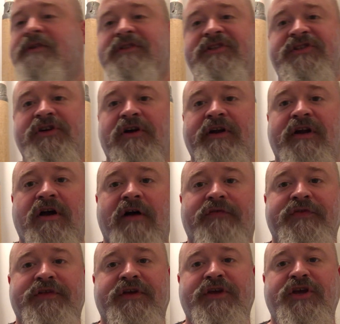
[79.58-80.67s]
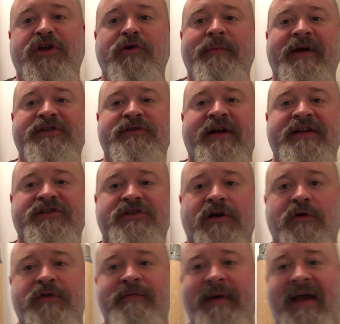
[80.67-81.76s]
just starting off with the cube. I try to
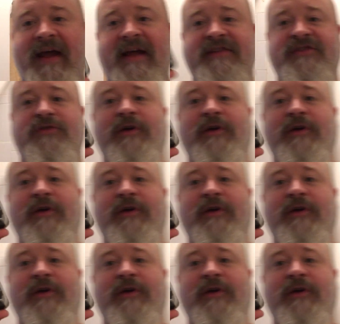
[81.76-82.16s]
start with my hands